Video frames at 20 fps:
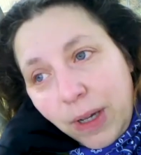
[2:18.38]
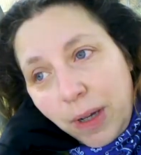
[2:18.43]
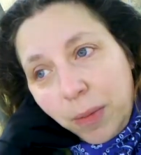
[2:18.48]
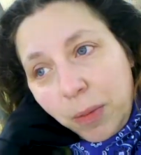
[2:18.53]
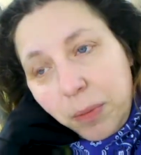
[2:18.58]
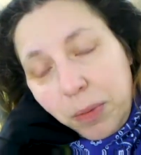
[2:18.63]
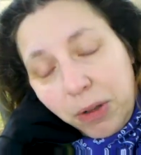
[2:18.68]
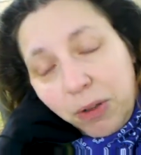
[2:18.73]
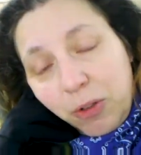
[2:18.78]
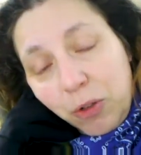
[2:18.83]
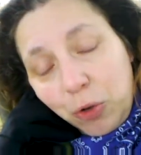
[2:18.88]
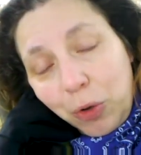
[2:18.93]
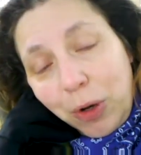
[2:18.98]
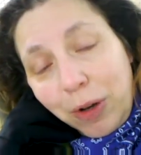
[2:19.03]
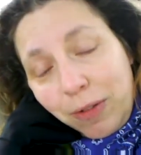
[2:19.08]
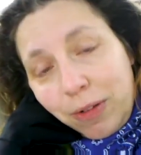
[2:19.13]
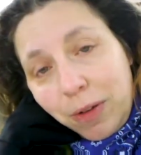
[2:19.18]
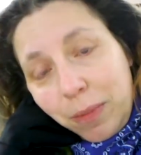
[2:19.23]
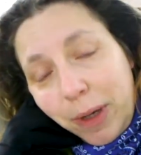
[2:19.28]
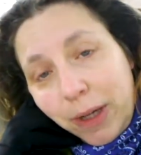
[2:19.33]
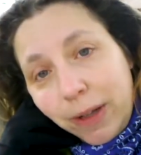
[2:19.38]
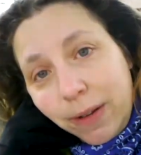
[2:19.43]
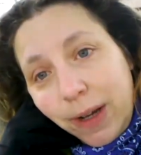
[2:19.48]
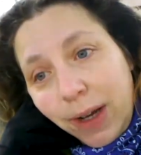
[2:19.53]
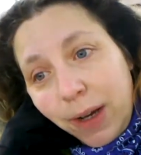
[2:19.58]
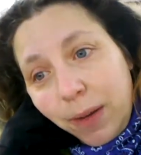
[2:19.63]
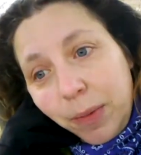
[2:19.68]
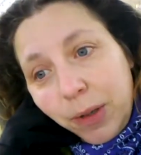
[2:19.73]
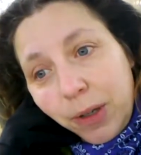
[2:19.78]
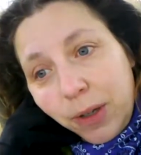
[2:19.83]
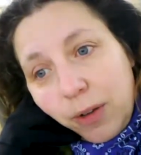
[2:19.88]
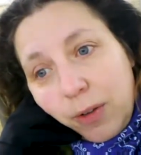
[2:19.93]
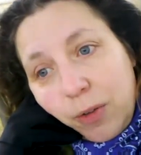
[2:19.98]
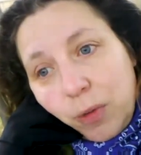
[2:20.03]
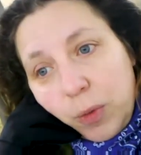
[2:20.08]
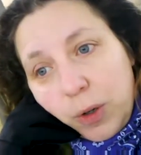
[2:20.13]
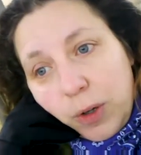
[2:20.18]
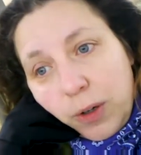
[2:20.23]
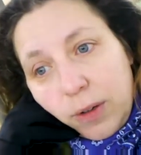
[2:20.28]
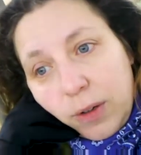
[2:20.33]
a bit stressed about that
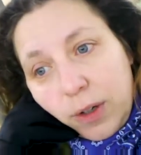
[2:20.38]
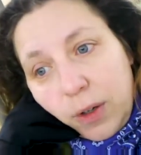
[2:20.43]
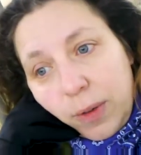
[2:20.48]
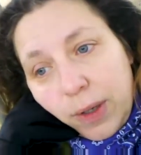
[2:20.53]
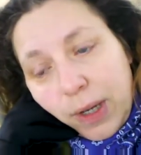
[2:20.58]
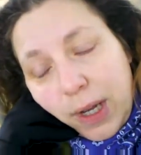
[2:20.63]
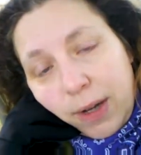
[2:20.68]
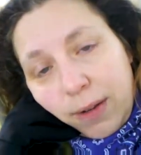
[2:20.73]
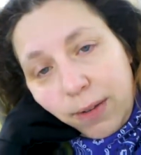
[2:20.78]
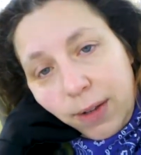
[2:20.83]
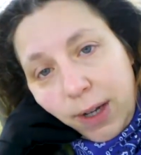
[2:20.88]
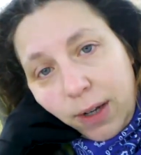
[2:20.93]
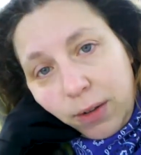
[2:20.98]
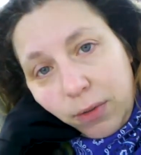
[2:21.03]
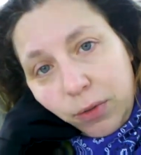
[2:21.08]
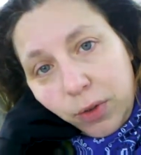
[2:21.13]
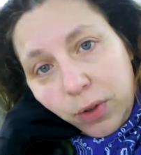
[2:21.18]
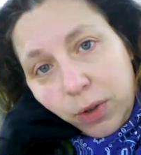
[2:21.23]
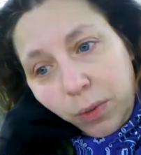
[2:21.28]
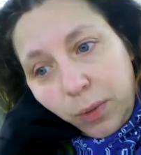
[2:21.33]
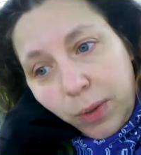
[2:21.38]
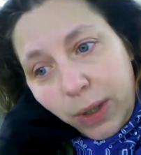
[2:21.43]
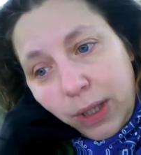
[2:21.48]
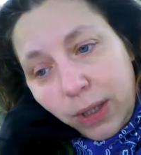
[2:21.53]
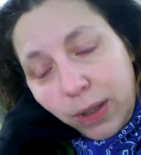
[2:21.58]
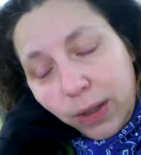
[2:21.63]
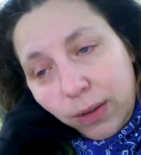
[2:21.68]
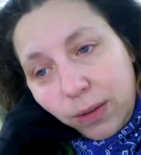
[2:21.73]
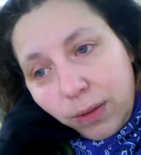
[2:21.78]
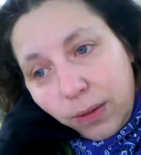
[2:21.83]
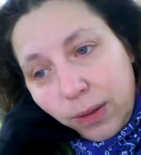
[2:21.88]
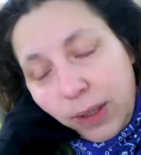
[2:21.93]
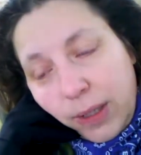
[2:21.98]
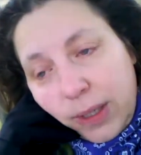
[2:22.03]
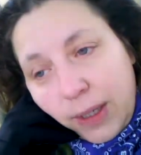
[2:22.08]
because we're going out of town for a week, and